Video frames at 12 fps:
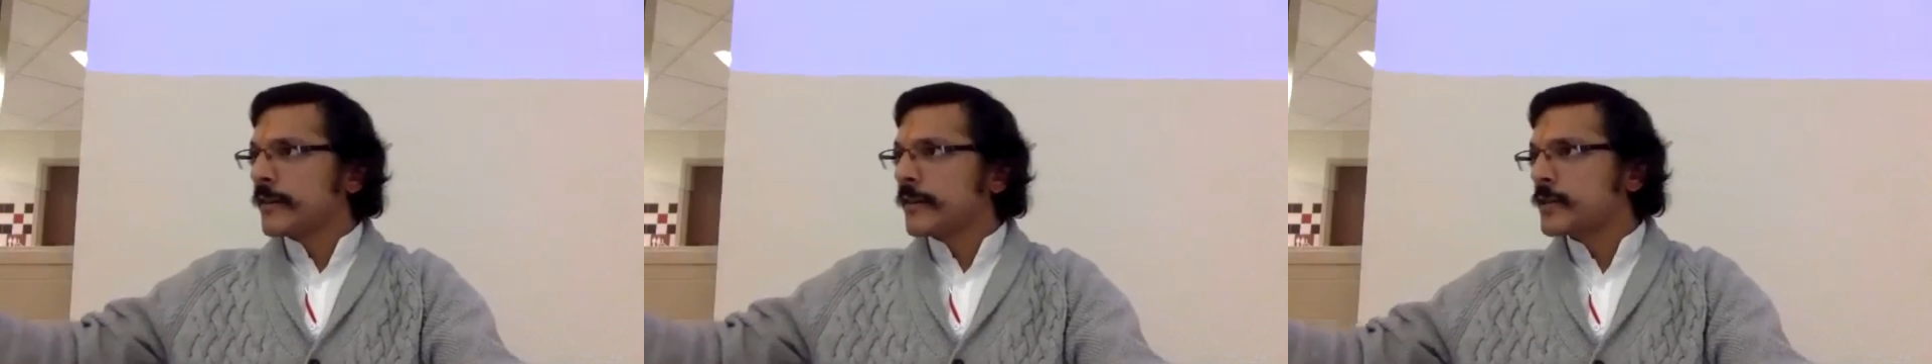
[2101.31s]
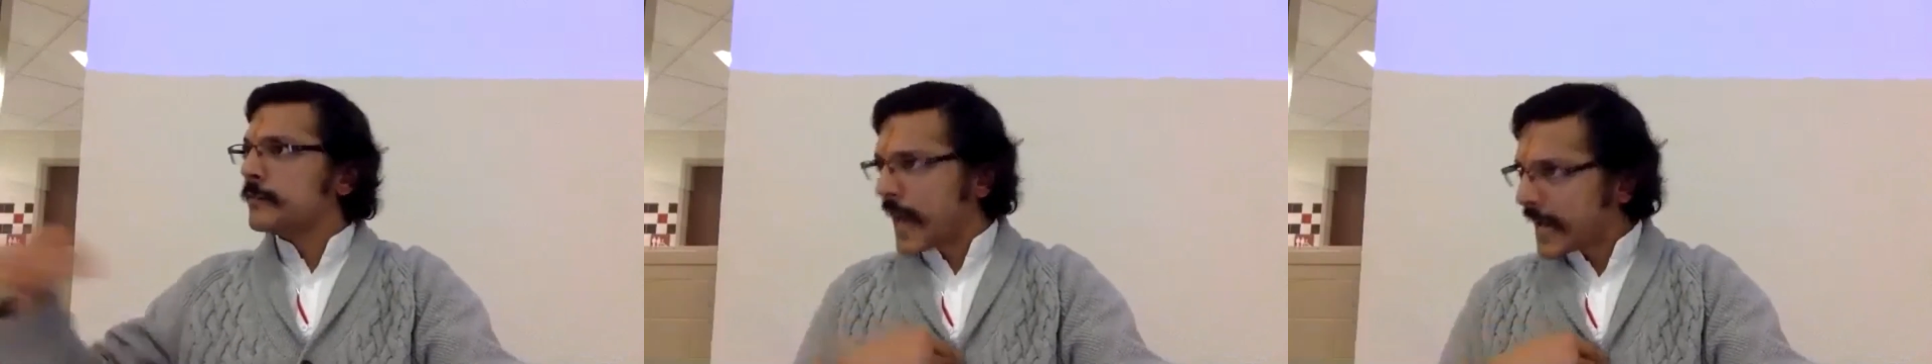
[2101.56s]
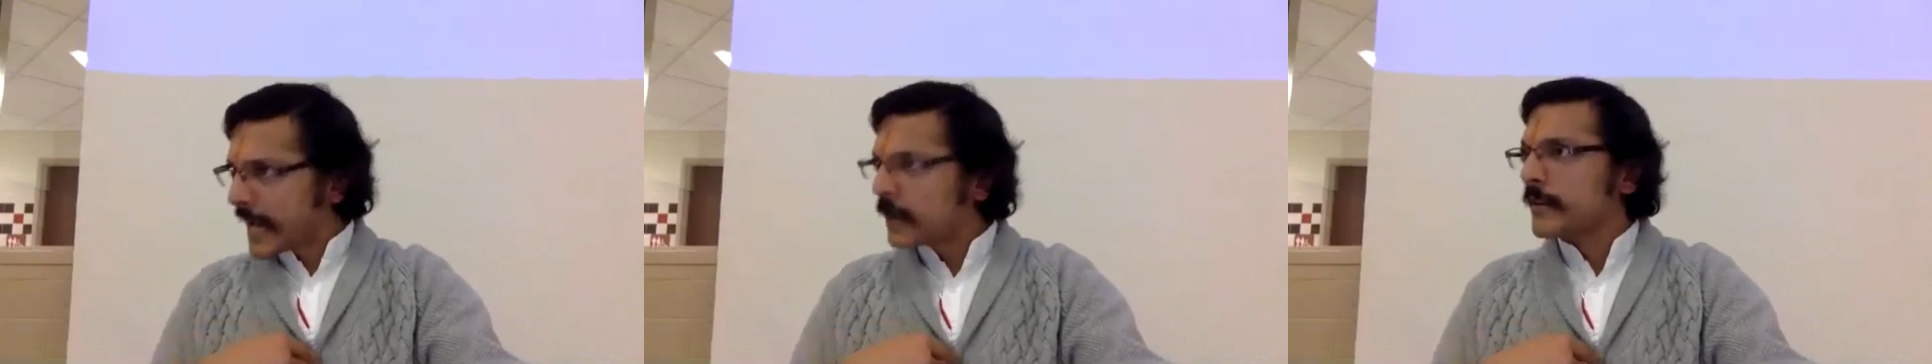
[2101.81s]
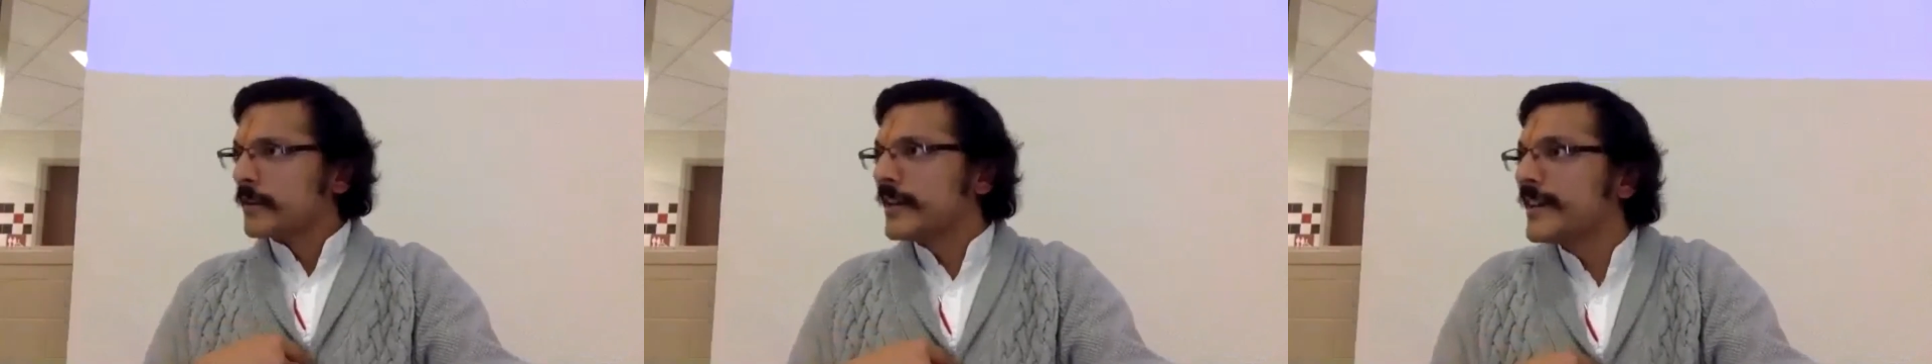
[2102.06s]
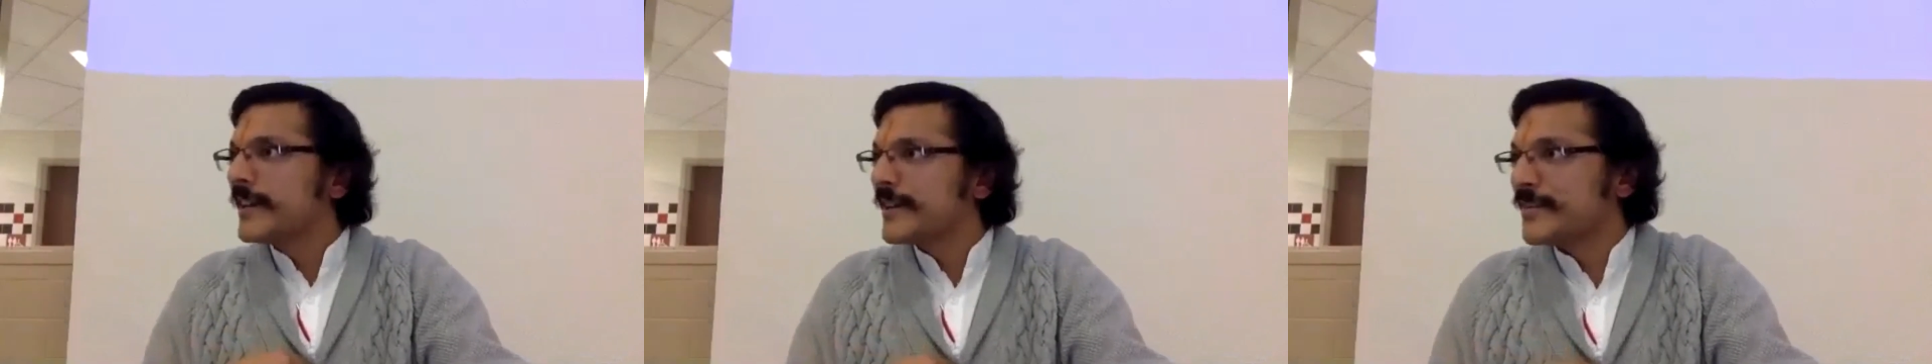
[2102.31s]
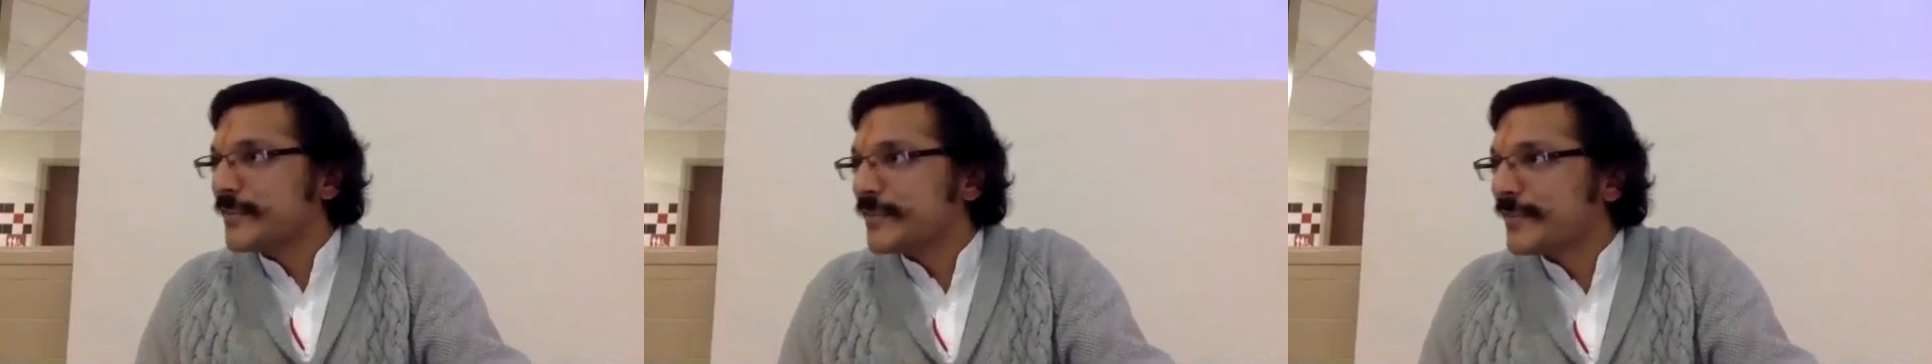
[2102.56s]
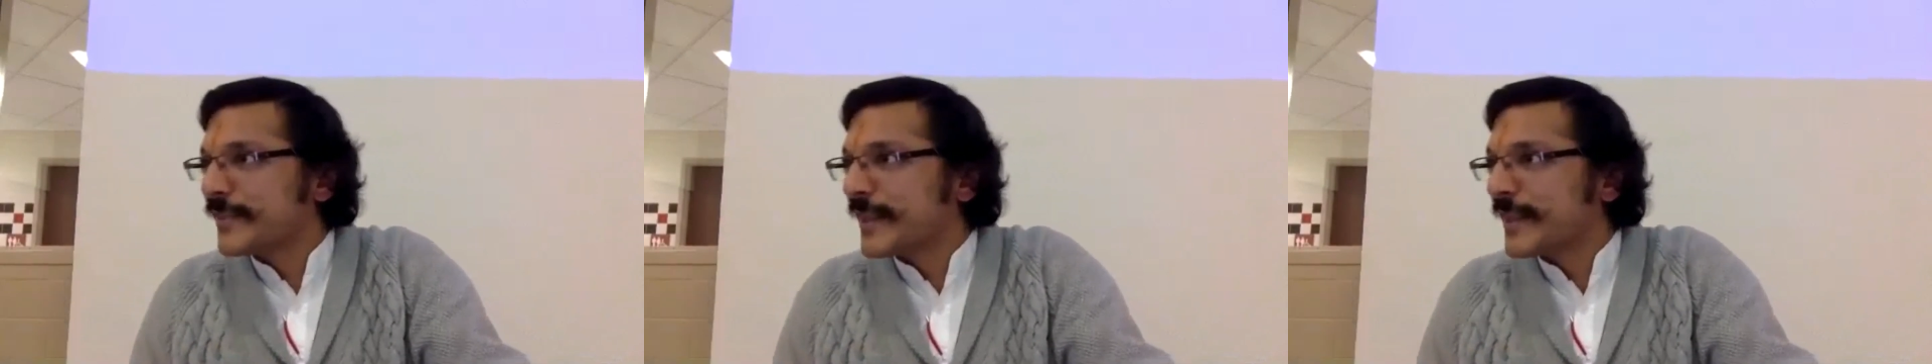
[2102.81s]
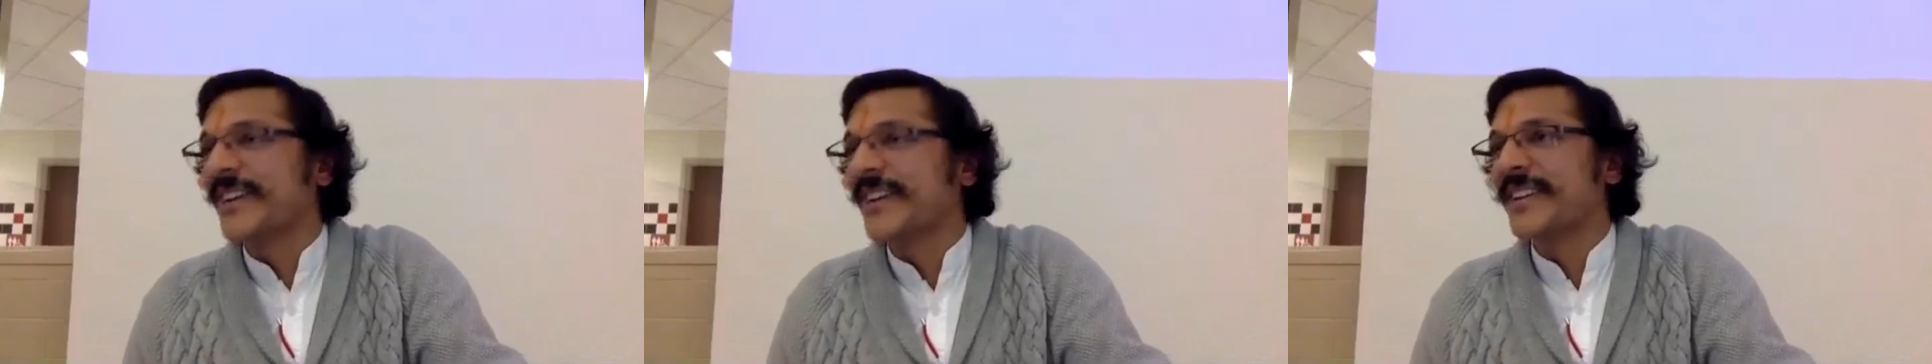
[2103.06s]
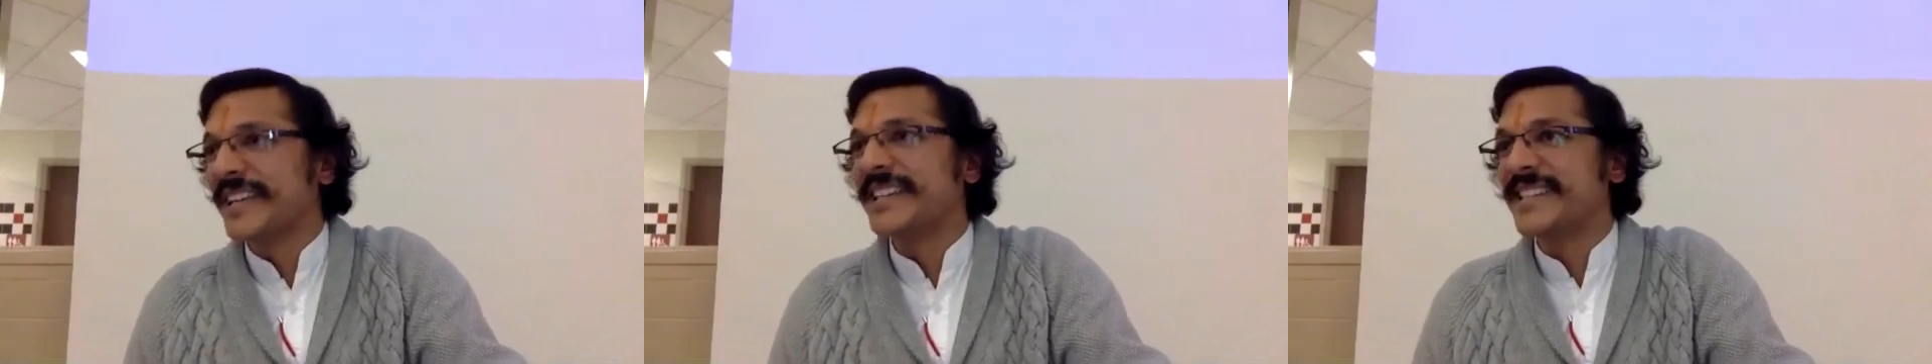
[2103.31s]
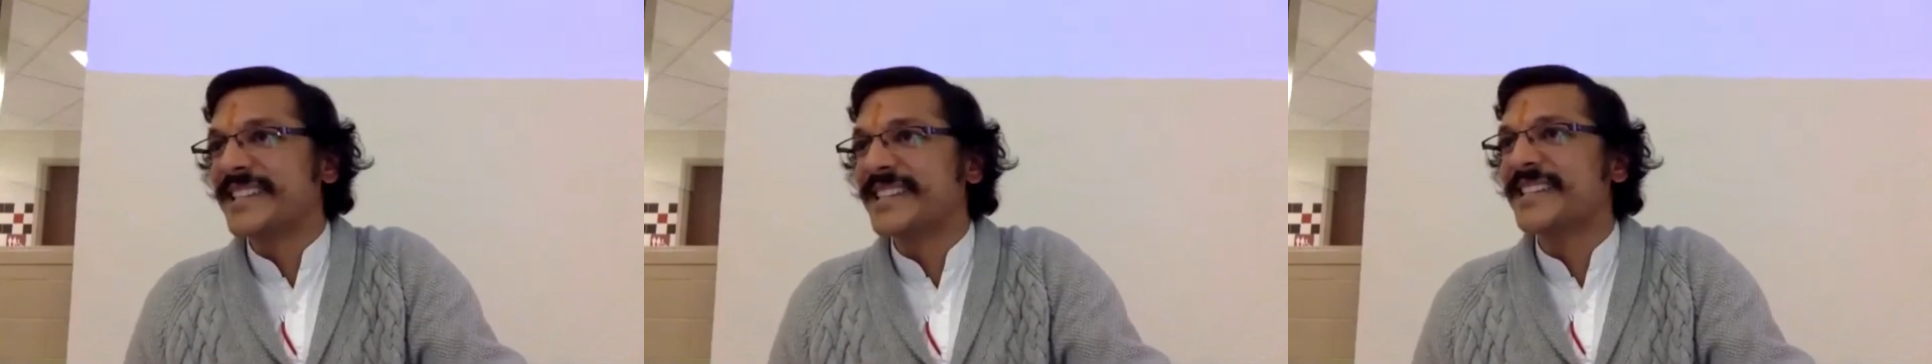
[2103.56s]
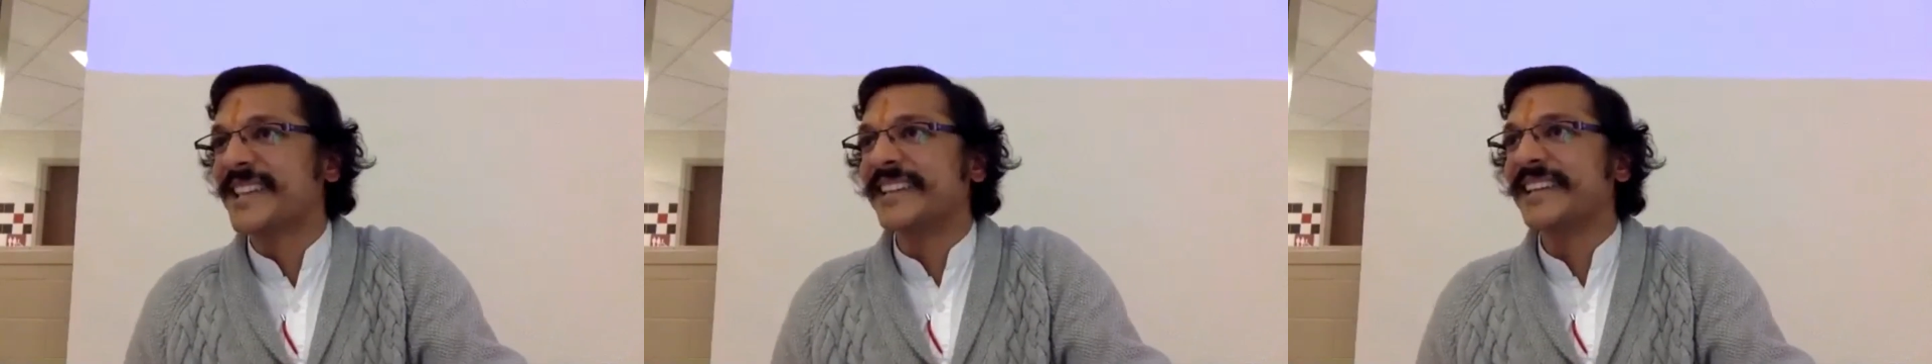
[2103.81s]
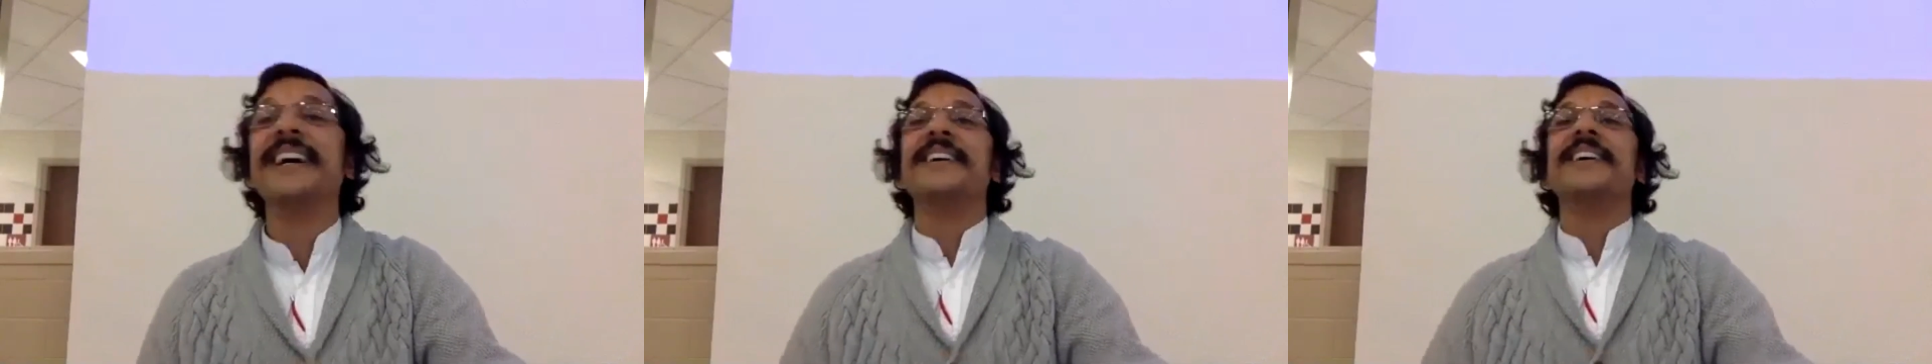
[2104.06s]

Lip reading: the inside. It is